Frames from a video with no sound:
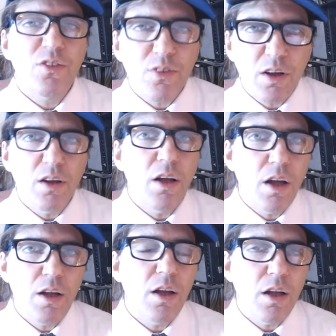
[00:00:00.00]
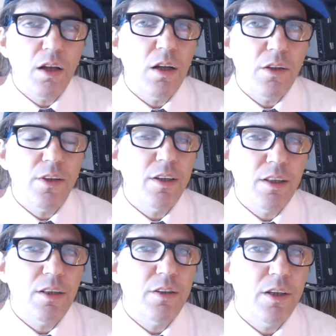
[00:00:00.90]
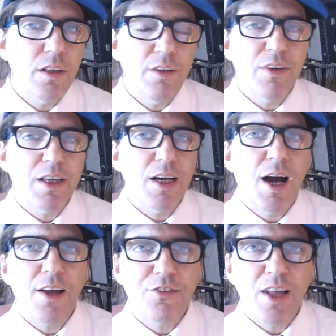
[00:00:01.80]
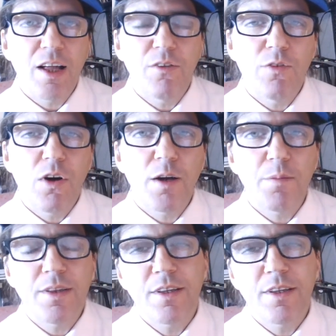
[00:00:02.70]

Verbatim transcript: They're living in a hostile environment.